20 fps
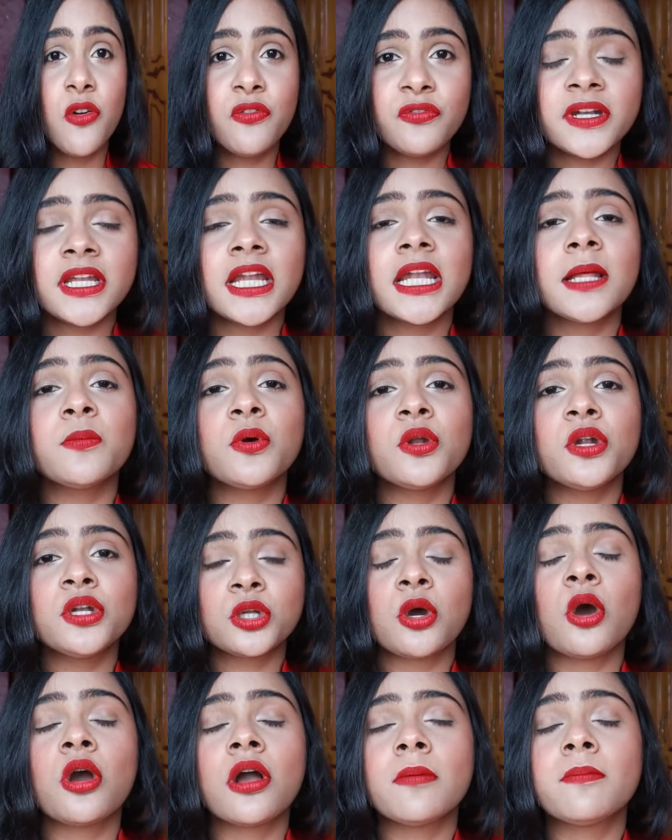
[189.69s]
outfit that I'm going to
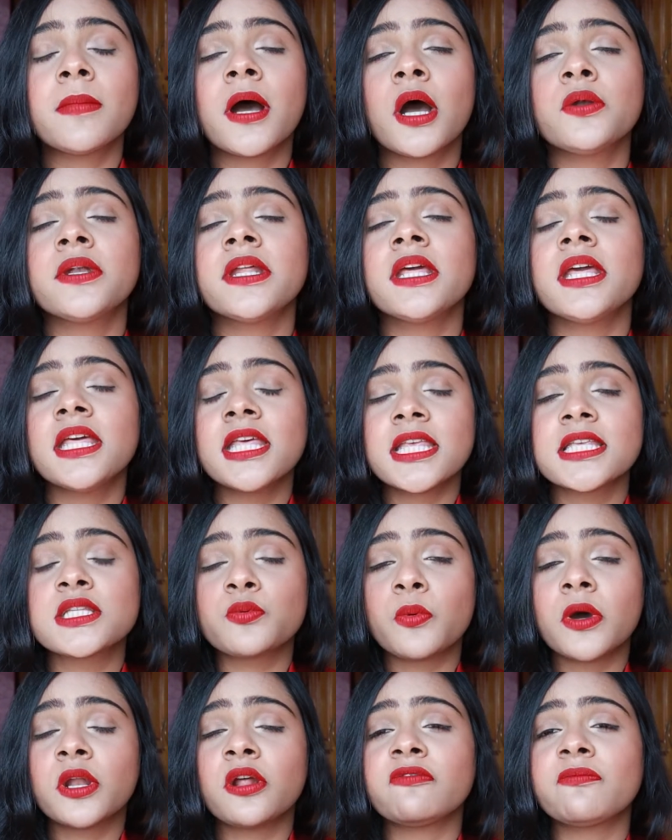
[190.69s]
talk about is
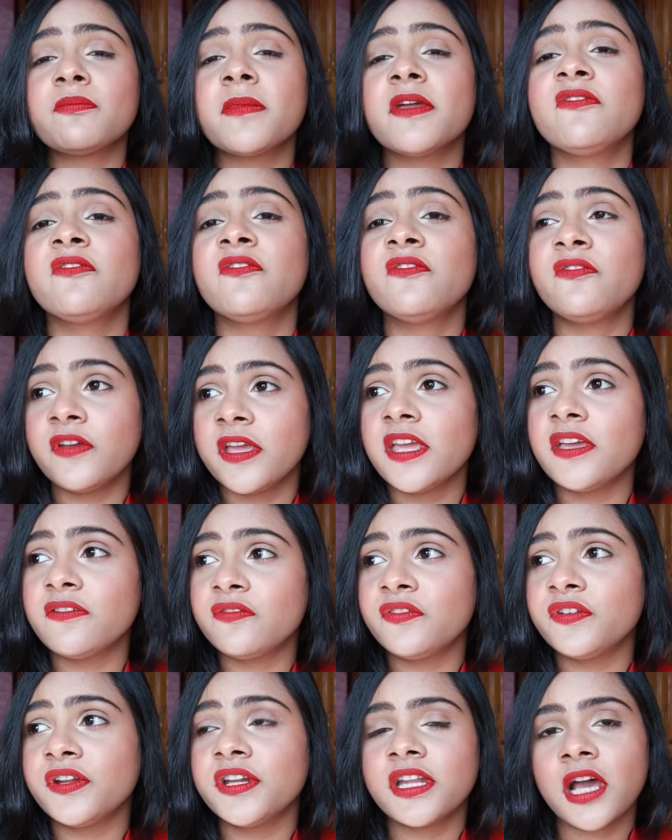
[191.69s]
one of my
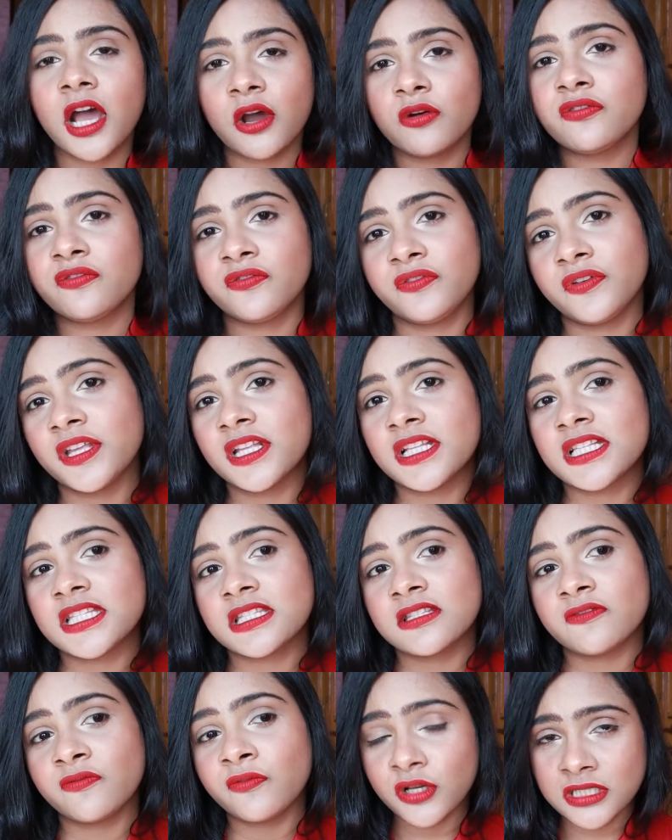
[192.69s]
favorite
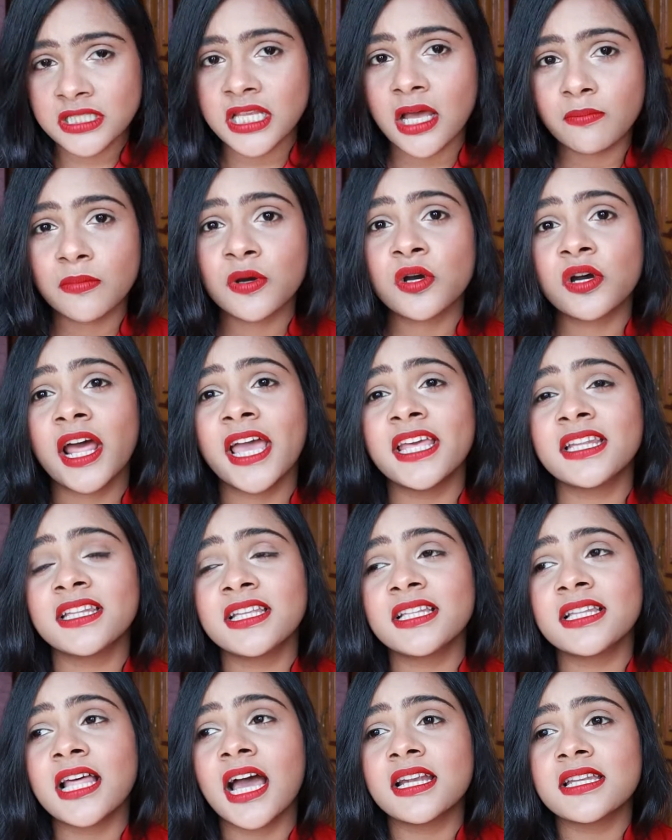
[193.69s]
outfits for summer. I
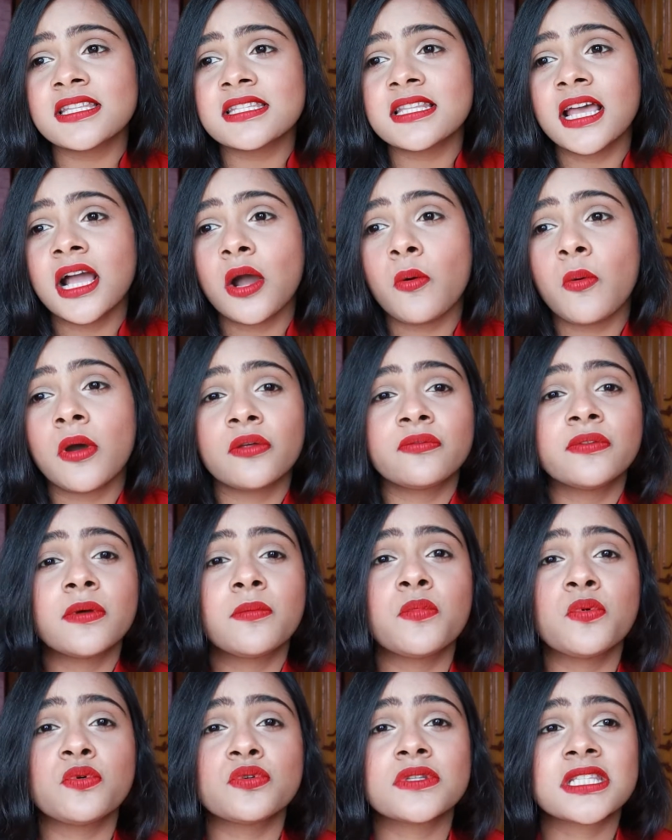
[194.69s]
think that is like a, one of the
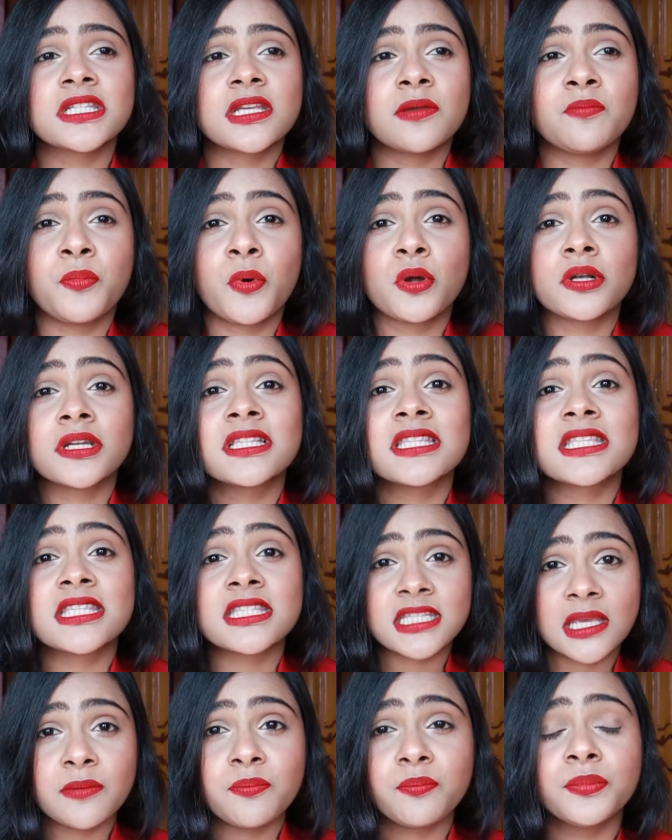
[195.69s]
most important
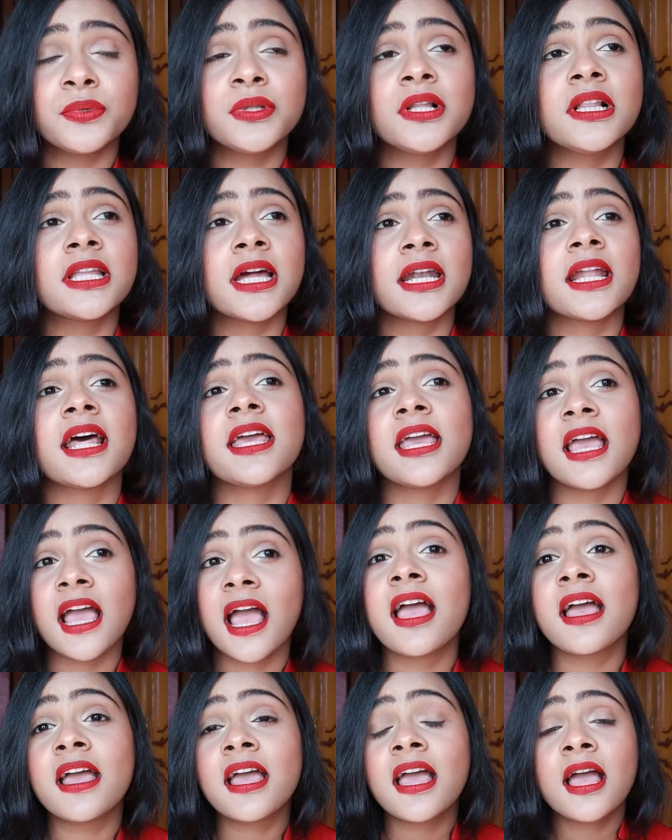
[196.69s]
staple that I
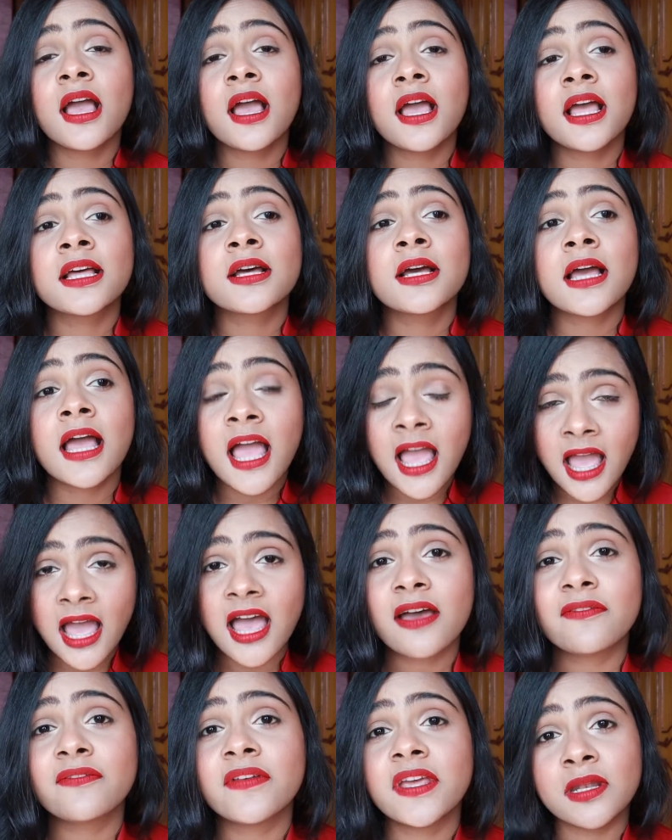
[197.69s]

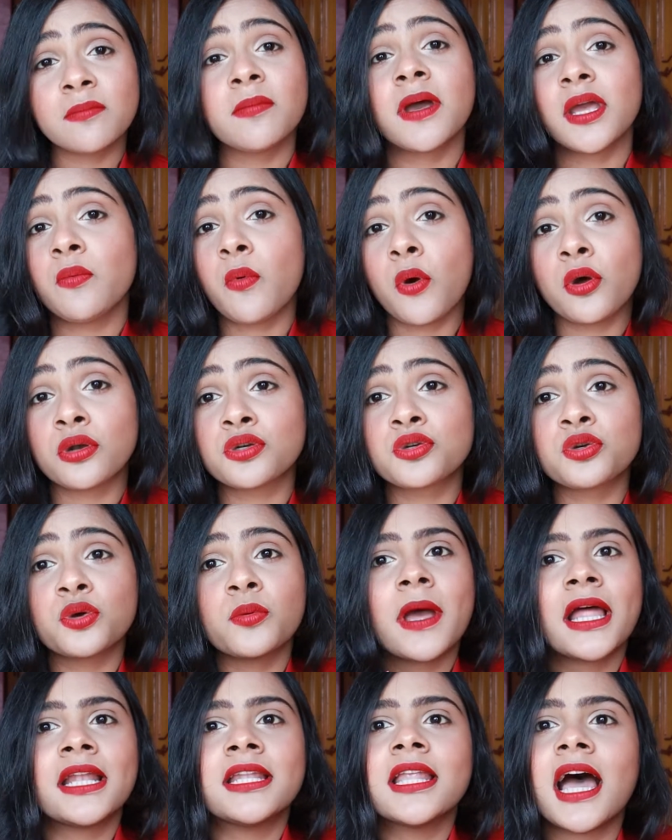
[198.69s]
have in my
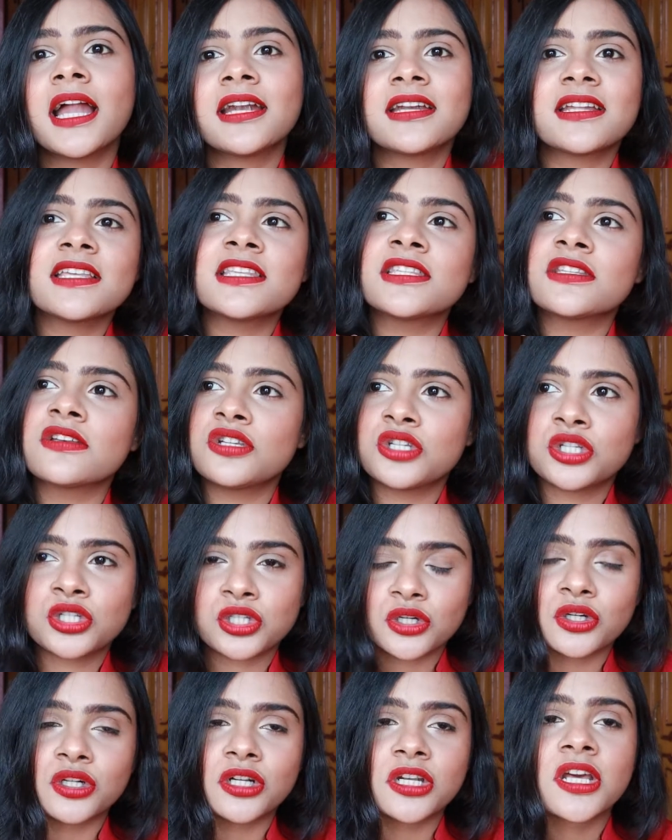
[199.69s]
wardrobe, and that is a
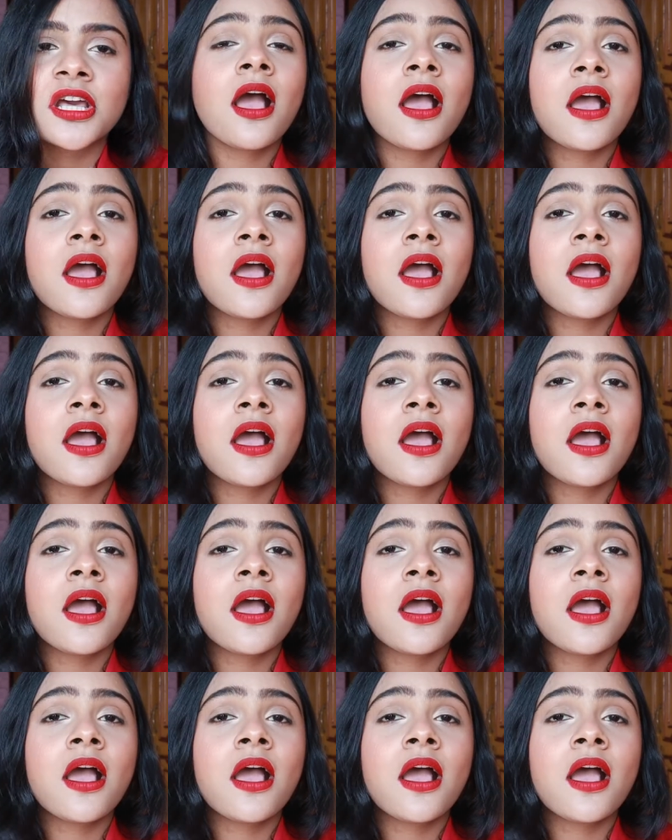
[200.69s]
shirt.